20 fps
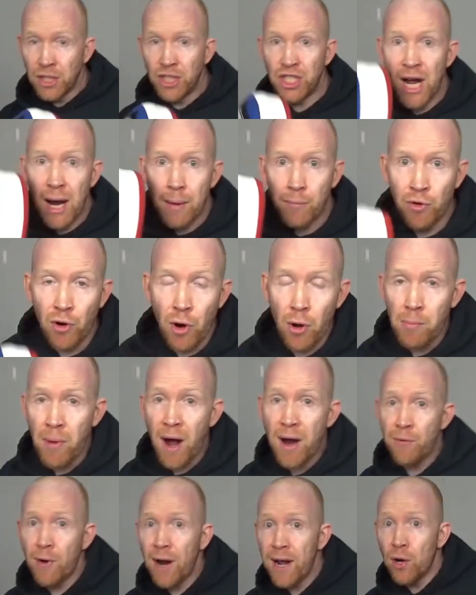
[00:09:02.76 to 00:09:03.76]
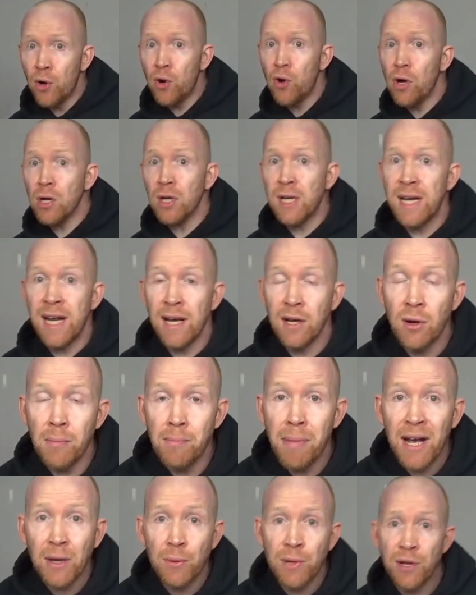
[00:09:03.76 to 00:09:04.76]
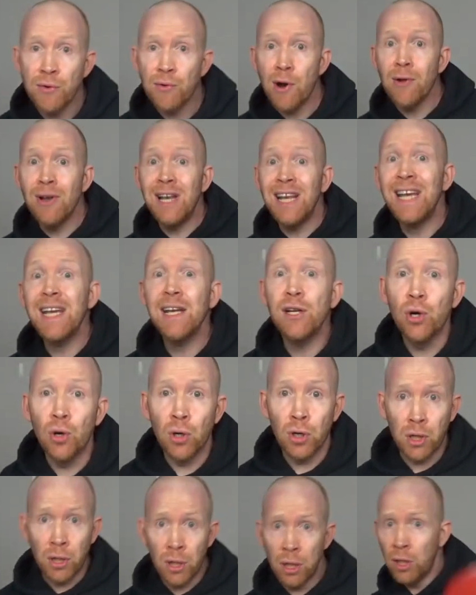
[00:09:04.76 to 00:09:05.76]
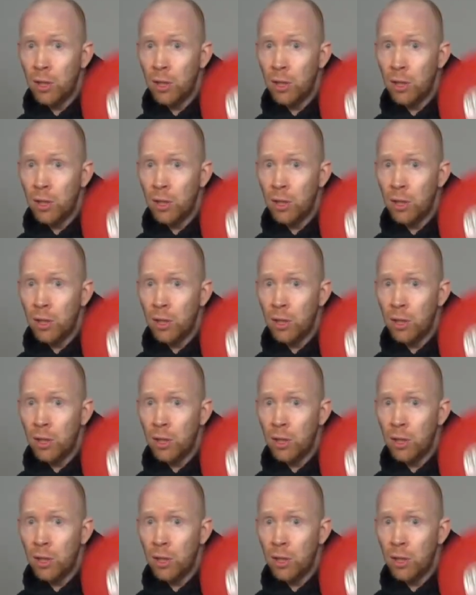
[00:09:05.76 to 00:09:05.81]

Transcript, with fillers: Jab roll my right hook and then come back with your own lead hook.